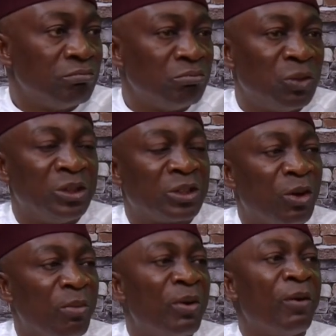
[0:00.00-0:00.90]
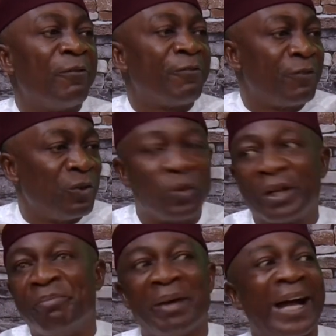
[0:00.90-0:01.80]
modicum of
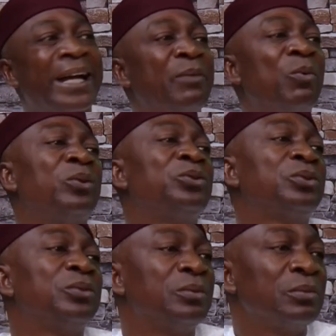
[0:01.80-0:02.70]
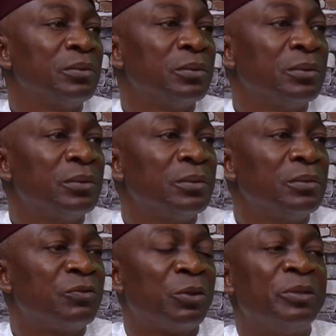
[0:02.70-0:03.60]
looking backwards
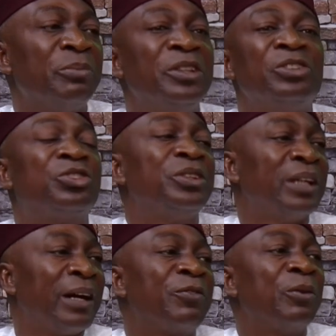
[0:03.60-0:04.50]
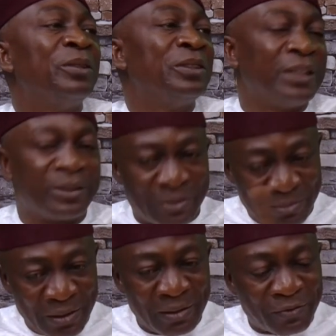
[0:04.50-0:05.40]
from the ministry and from the state,
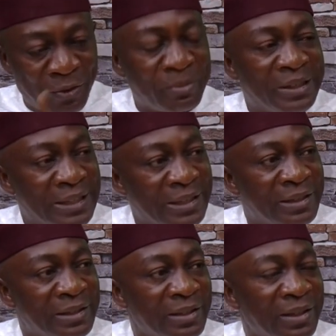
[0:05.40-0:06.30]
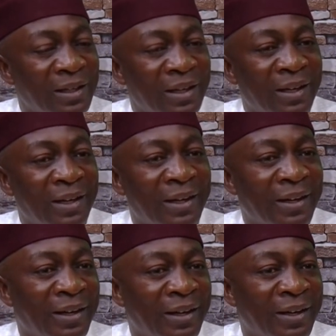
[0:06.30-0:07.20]
from the
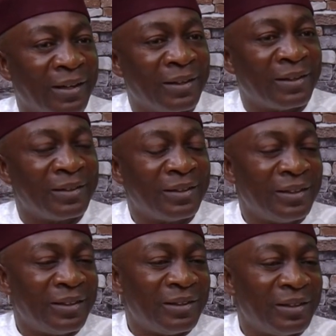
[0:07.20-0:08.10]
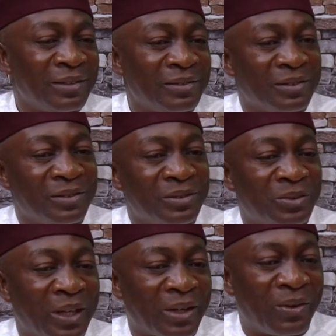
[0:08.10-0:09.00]
uh, uh, do
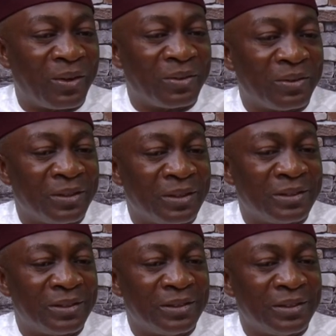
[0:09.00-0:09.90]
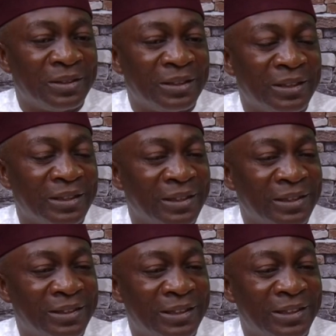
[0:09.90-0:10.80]
I call it the
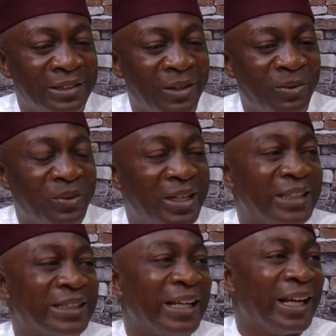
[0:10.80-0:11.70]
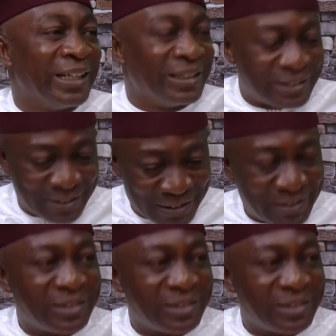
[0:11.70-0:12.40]
the regulating